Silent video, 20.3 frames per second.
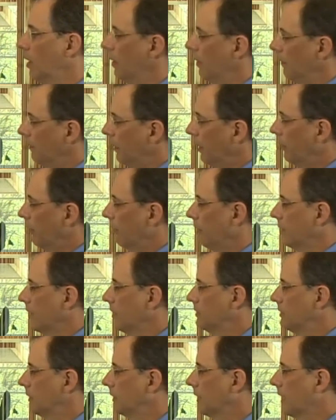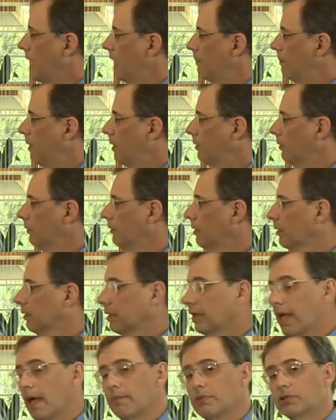The other thing is that the compound, the,
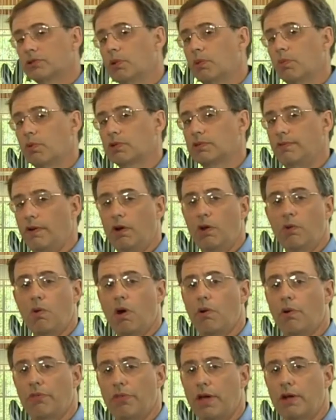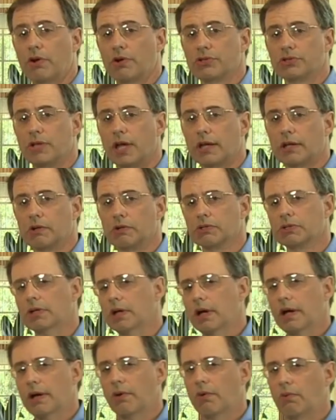the chemistry works very well with heterocycles.
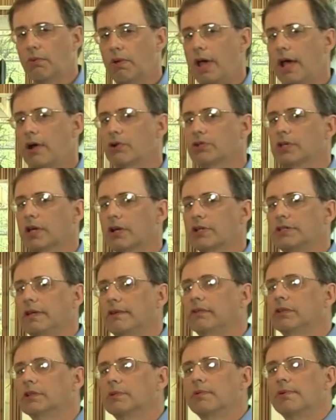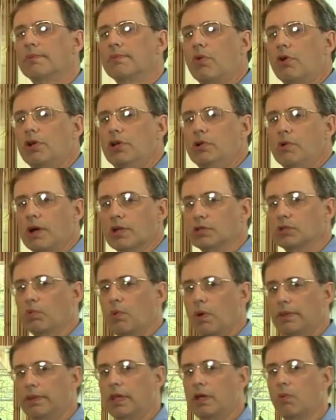Heterocycles have a little bit more nuance
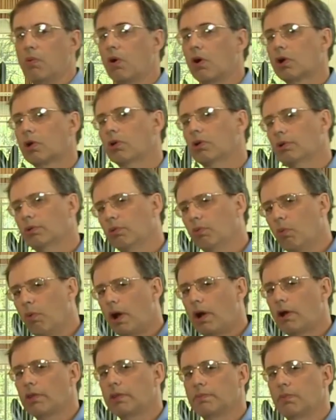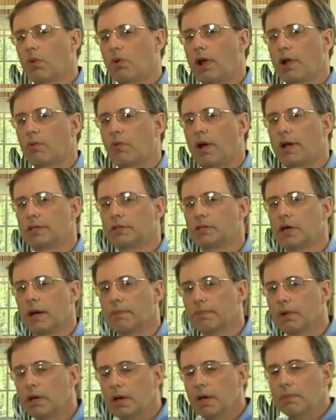when they work and where the boron winds
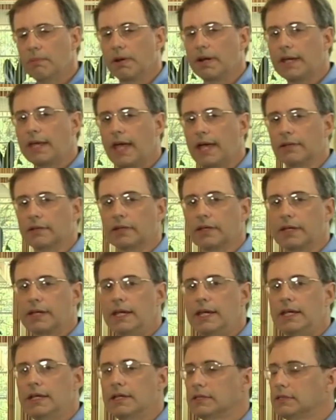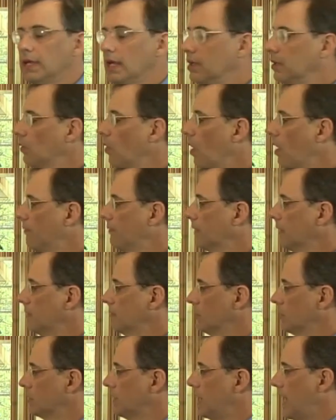up. But again, the key is that it often
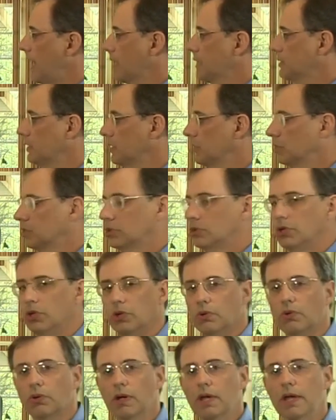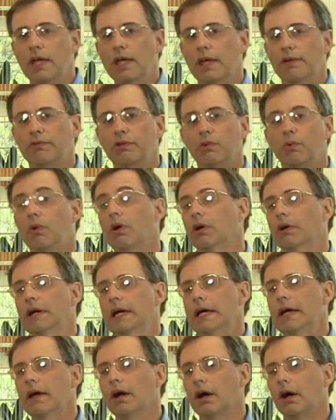gives us access to, if you will,
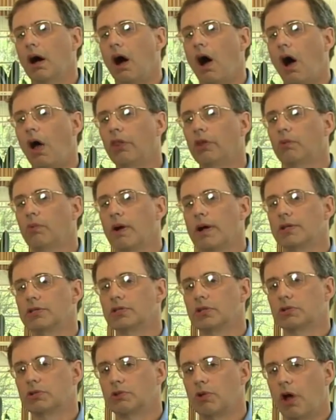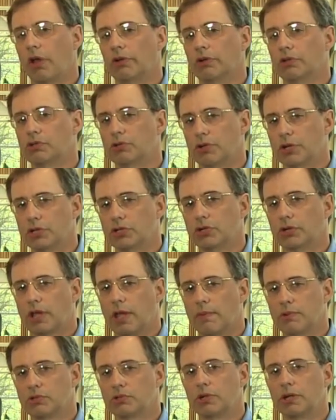otherwise under traditional
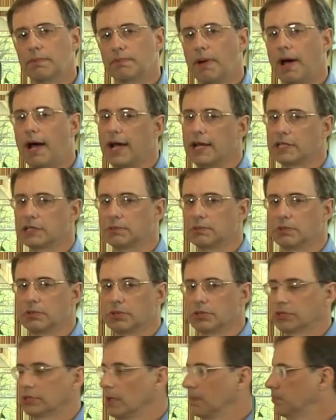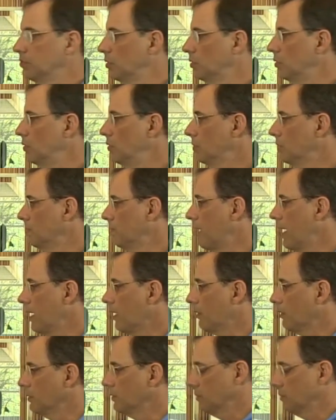chemistry impossible substitution problems.